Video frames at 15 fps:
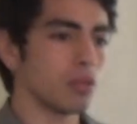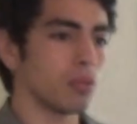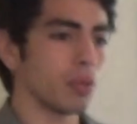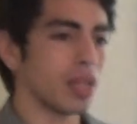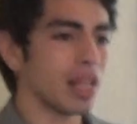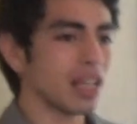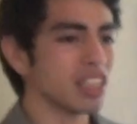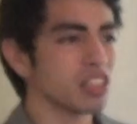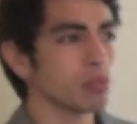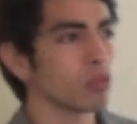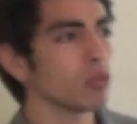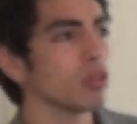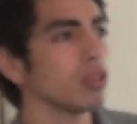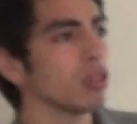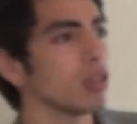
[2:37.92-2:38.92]
relies
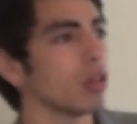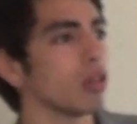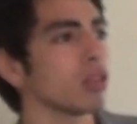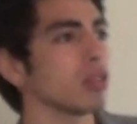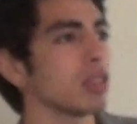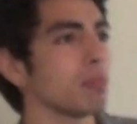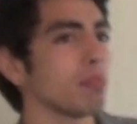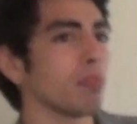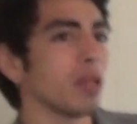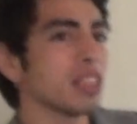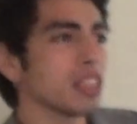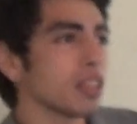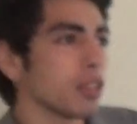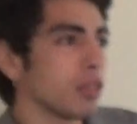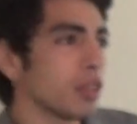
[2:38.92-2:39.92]
more on
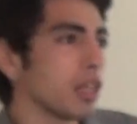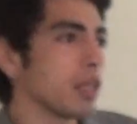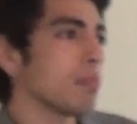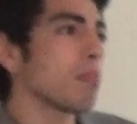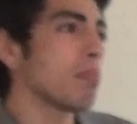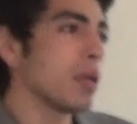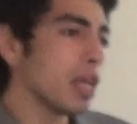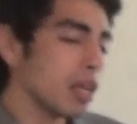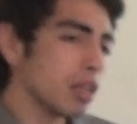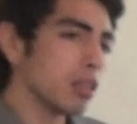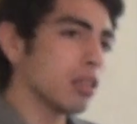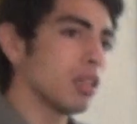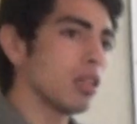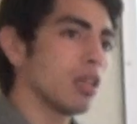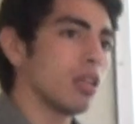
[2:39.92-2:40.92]
implicit learning being
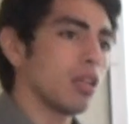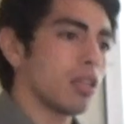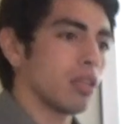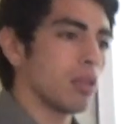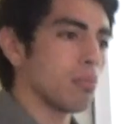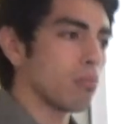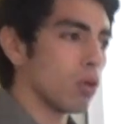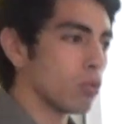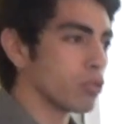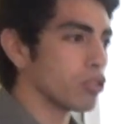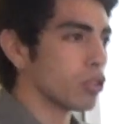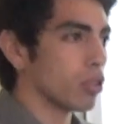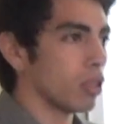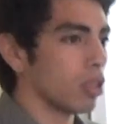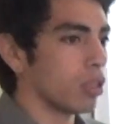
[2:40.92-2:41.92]
the
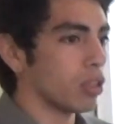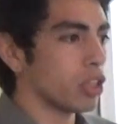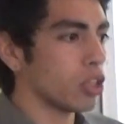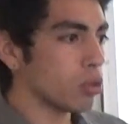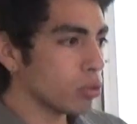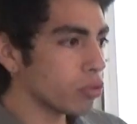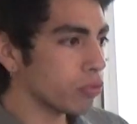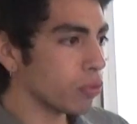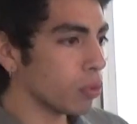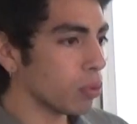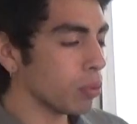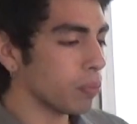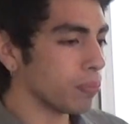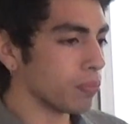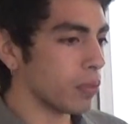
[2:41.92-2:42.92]
most
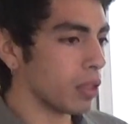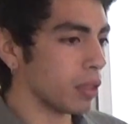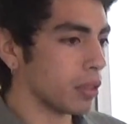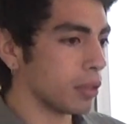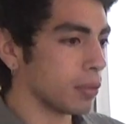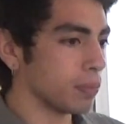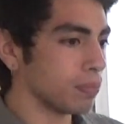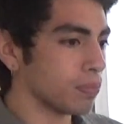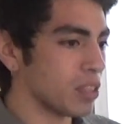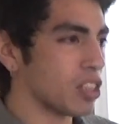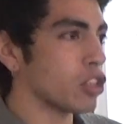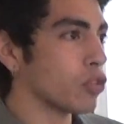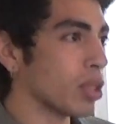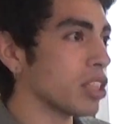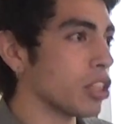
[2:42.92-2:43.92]
useful
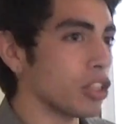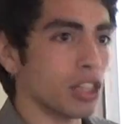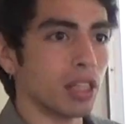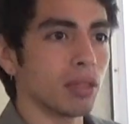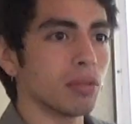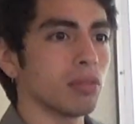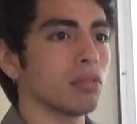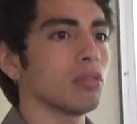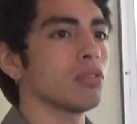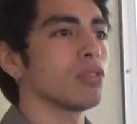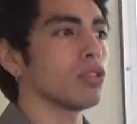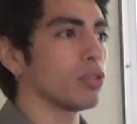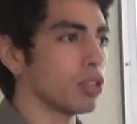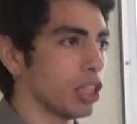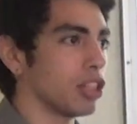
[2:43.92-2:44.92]
strategy
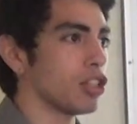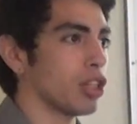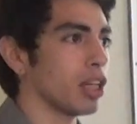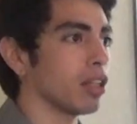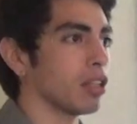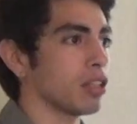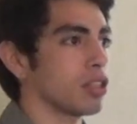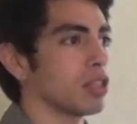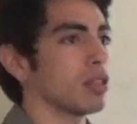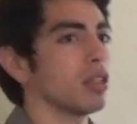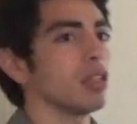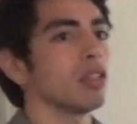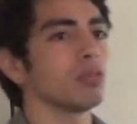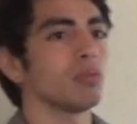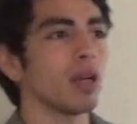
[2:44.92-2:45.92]
to teach English
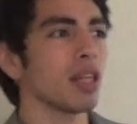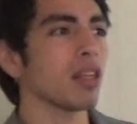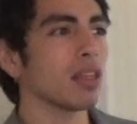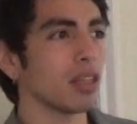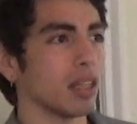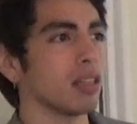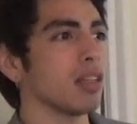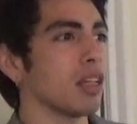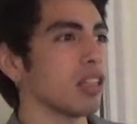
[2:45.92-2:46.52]
rather than